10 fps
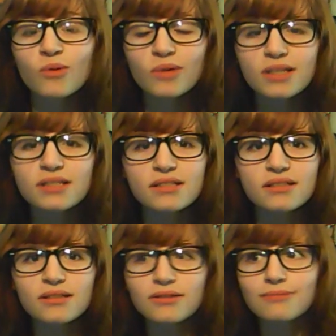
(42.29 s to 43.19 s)

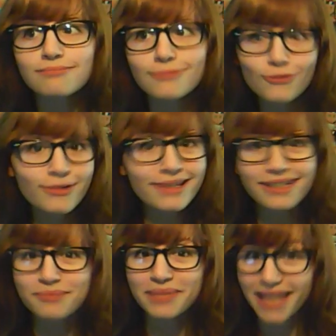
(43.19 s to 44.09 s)
was
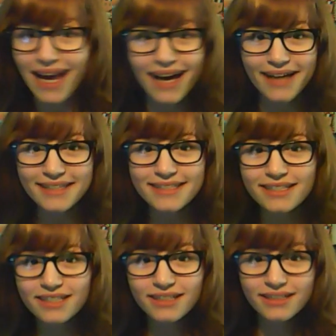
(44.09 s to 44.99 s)
really a
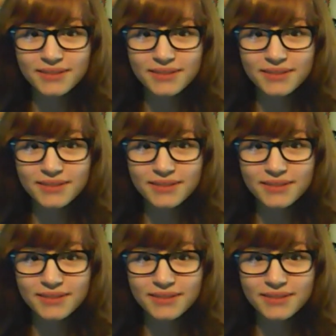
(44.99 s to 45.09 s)
blast.